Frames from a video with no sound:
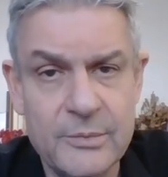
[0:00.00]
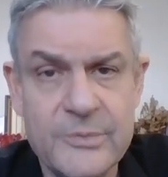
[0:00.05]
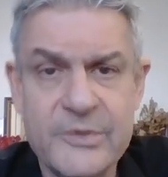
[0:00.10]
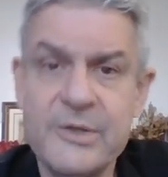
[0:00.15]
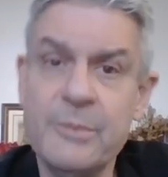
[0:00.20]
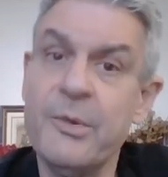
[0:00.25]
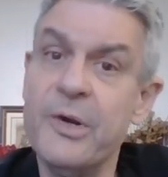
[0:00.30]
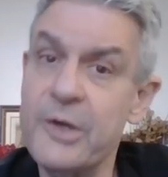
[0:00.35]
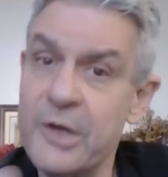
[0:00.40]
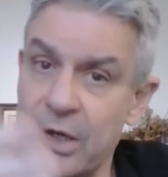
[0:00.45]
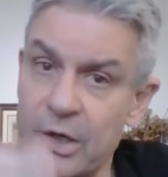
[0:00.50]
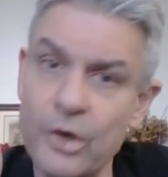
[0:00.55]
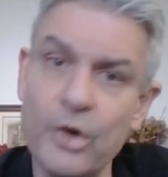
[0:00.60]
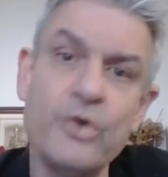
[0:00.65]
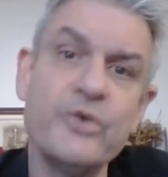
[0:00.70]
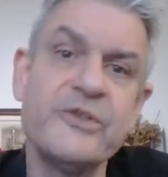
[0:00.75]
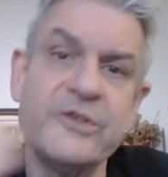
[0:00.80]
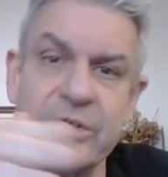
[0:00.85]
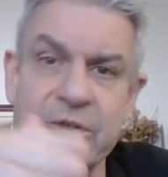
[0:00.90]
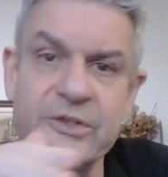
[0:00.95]
as I'm going to
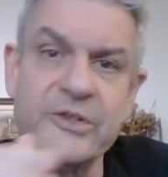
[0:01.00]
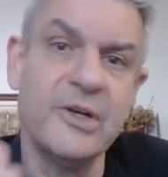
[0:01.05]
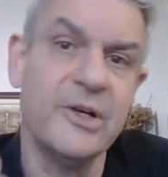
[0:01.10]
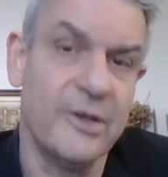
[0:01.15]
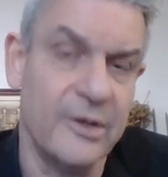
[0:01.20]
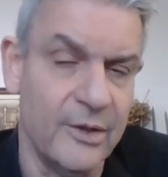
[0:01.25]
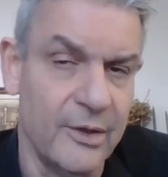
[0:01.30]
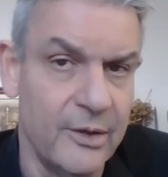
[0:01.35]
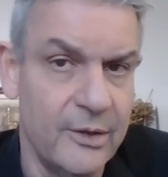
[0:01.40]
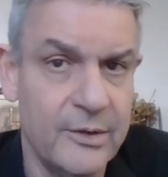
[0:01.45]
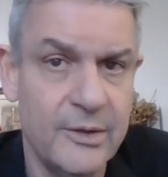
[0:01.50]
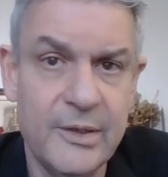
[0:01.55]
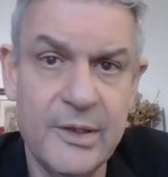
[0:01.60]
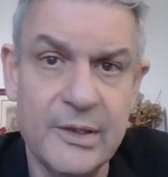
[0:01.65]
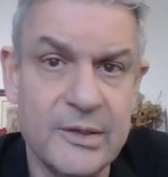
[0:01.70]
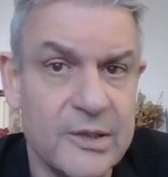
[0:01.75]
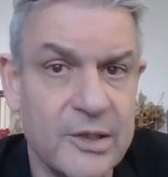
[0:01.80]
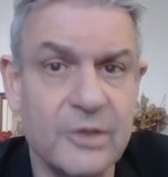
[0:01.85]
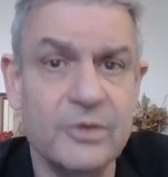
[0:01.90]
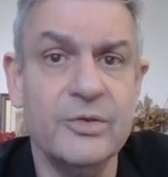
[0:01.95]
close the circle
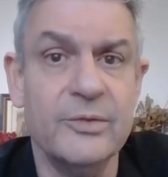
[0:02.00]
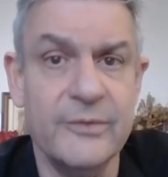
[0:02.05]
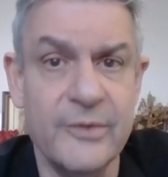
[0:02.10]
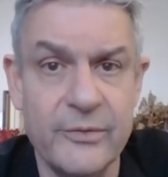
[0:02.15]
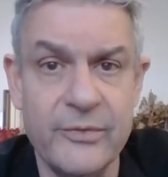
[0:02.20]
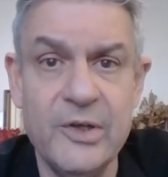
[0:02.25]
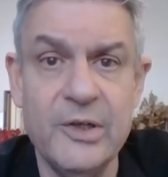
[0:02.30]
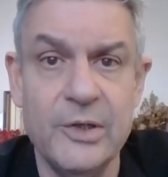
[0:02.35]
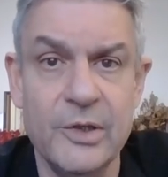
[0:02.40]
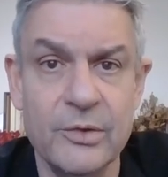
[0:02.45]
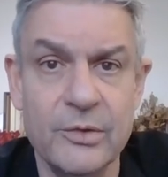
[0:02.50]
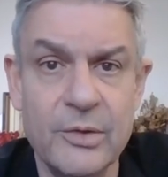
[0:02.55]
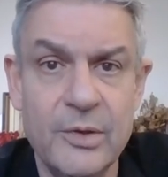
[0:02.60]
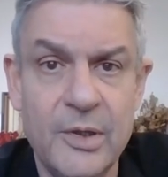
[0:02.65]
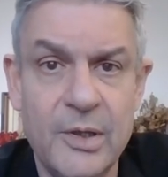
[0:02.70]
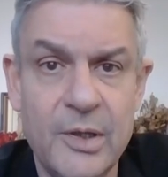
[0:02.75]
at the end of the video.